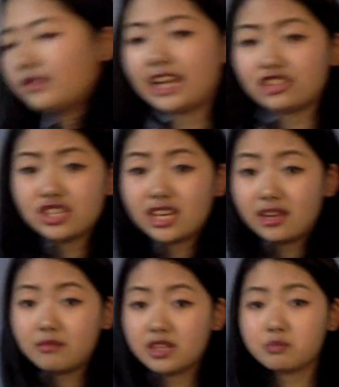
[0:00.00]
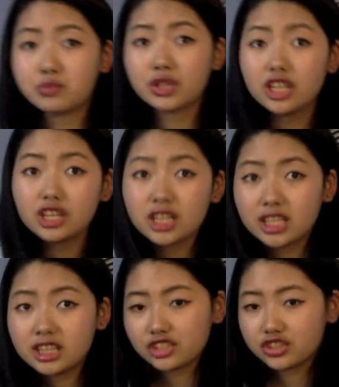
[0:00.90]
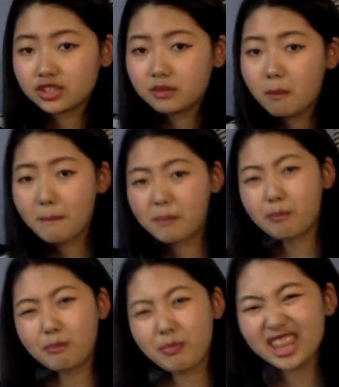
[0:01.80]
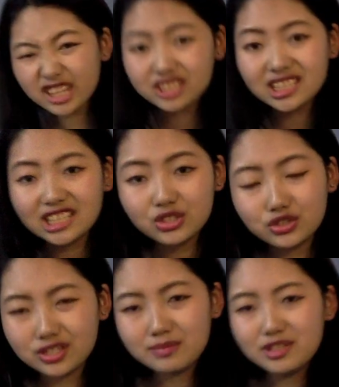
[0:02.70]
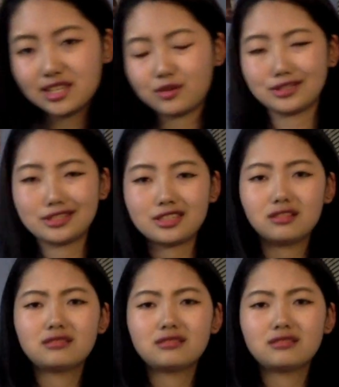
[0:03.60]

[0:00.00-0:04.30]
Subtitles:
She came in pretty good condition, better than the Choice Music one, so